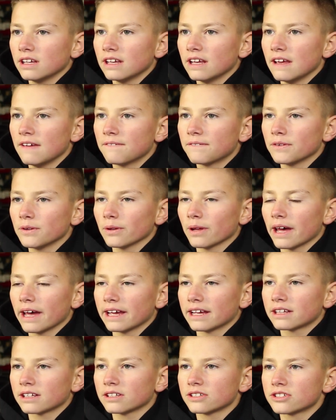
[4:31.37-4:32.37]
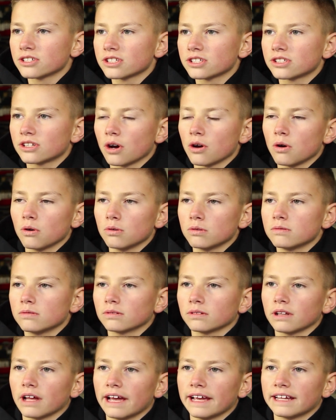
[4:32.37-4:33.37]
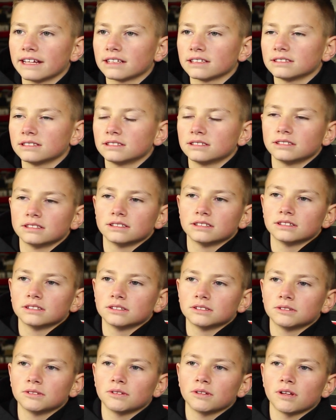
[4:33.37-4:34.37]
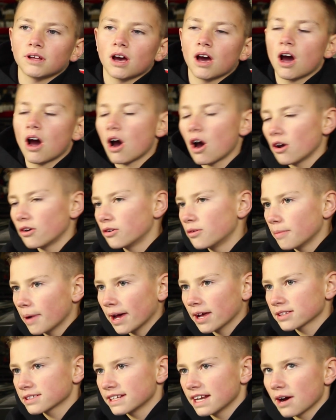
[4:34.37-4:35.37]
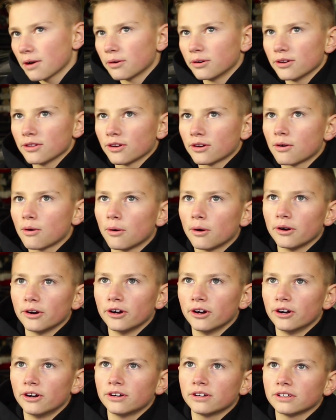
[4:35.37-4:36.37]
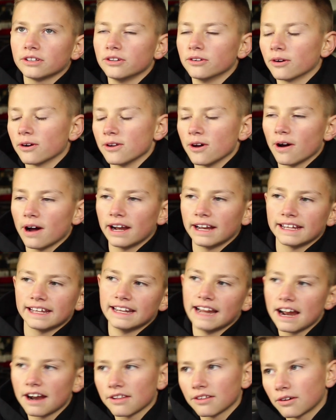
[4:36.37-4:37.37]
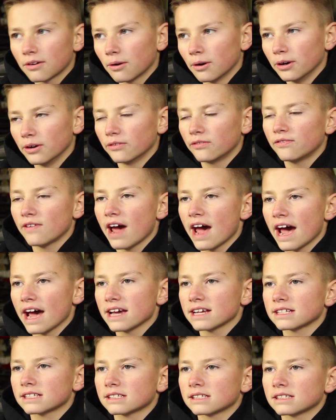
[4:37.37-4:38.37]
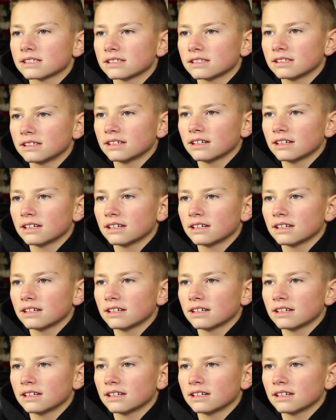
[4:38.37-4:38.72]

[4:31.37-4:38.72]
if you just go 100 miles an hour into the corner, you don't know how to get out of the corner fast.